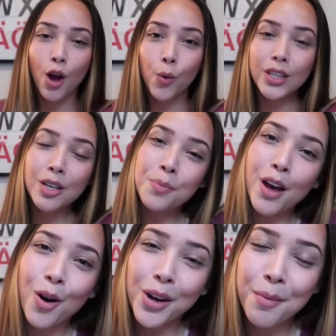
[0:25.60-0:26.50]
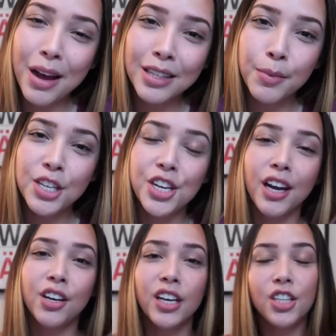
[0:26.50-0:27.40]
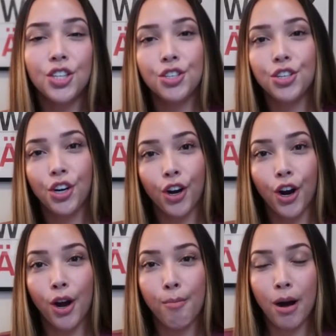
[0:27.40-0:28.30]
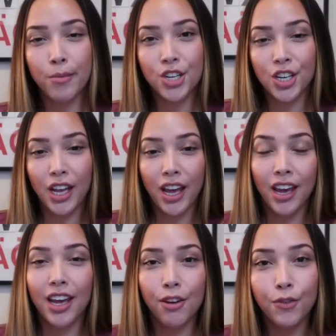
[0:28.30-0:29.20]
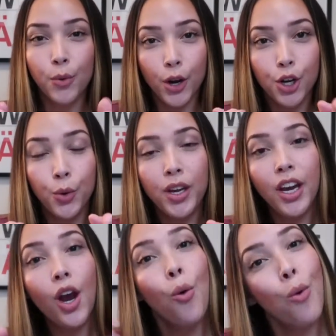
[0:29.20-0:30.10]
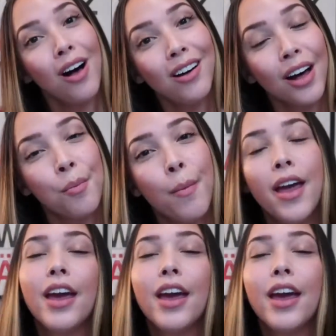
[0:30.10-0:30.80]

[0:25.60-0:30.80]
What's up, y'all? Welcome back to my channel. It's your girl, Mama.Shlay. If you are new here, welcome.